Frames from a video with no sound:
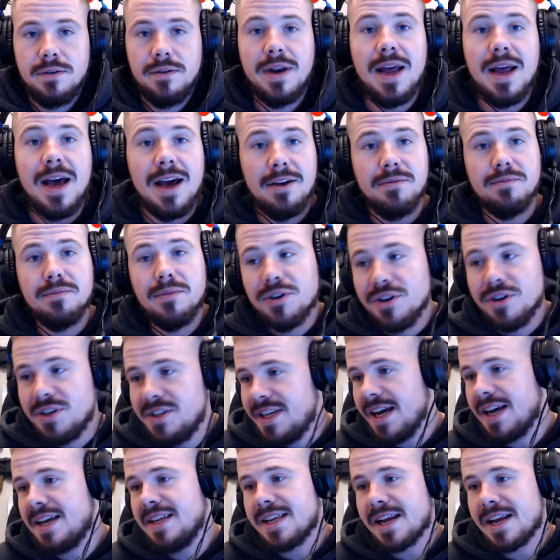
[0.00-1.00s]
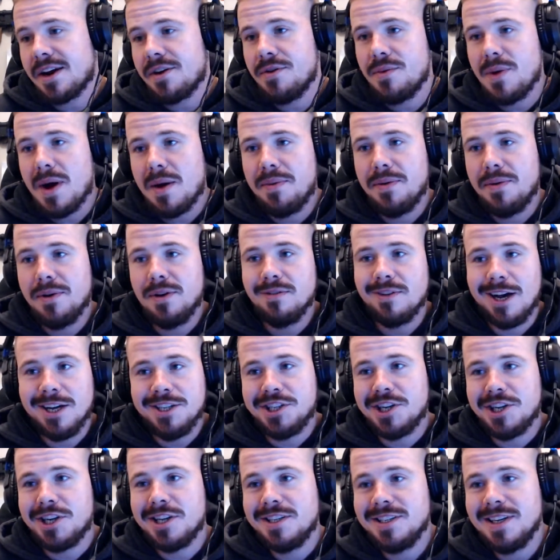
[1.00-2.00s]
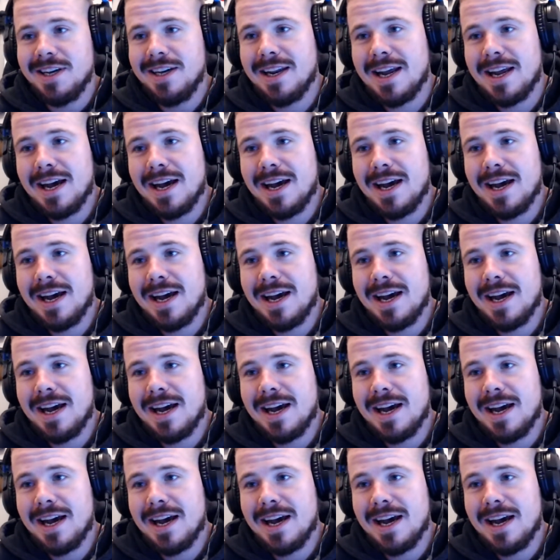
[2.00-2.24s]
Now, my secondary weapon, as you can see now,